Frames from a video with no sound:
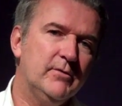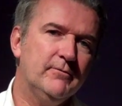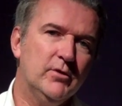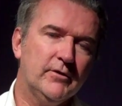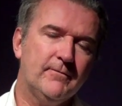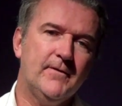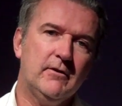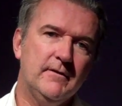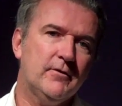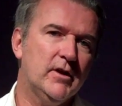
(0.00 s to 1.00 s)
We've worked
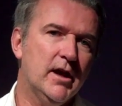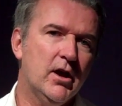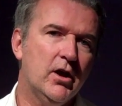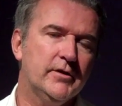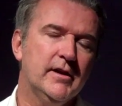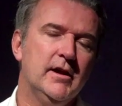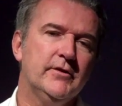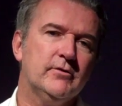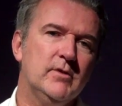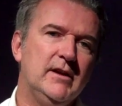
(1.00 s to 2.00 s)
very, very hard
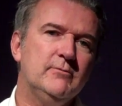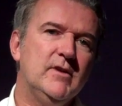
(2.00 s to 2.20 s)
to really